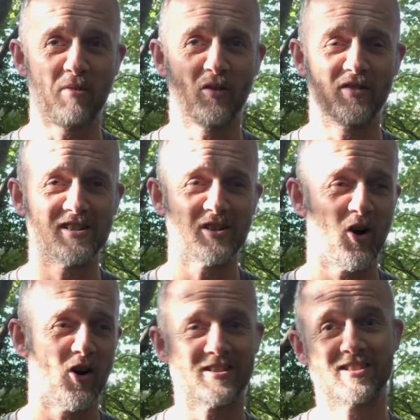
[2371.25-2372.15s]
on this
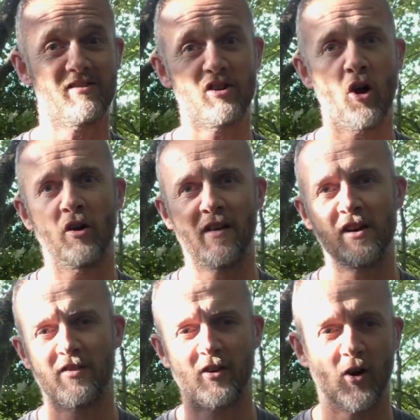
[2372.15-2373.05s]
course, as there were none of
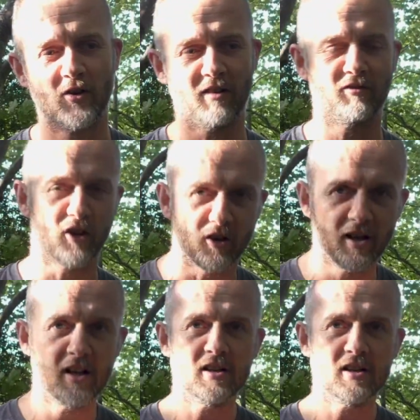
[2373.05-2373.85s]
any of the course I've done.